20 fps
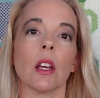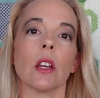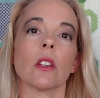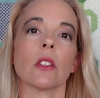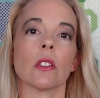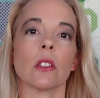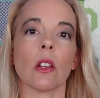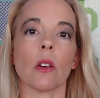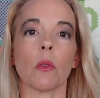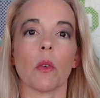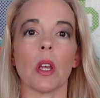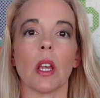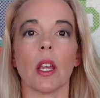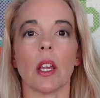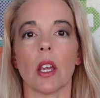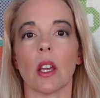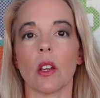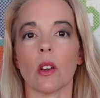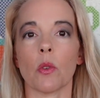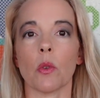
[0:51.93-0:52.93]

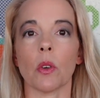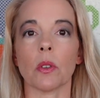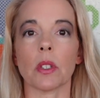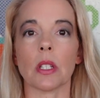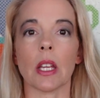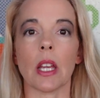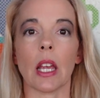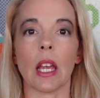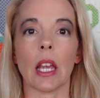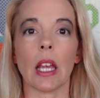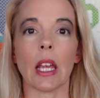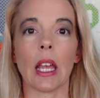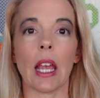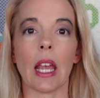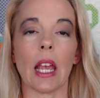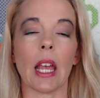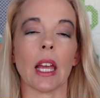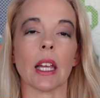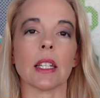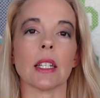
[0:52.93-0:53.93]
sewing and quilting,
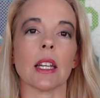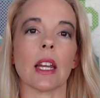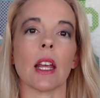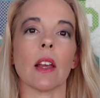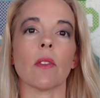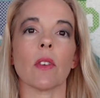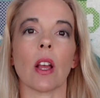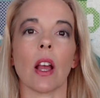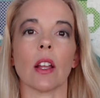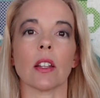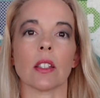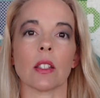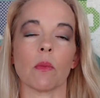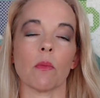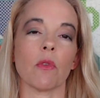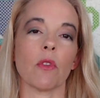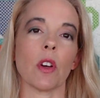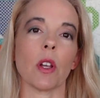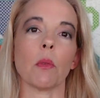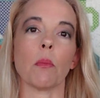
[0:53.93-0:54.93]
and today I've got some
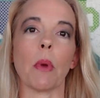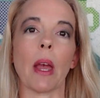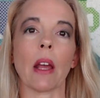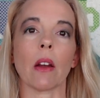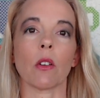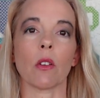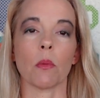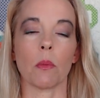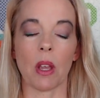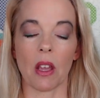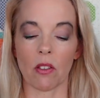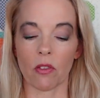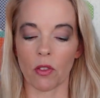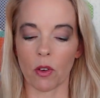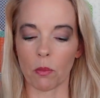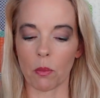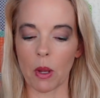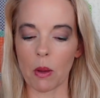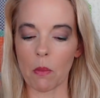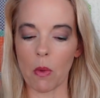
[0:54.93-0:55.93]
fun macrame
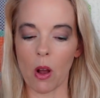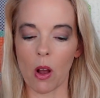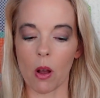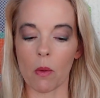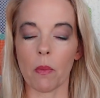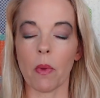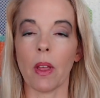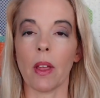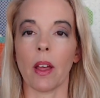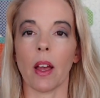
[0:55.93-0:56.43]
from my mom.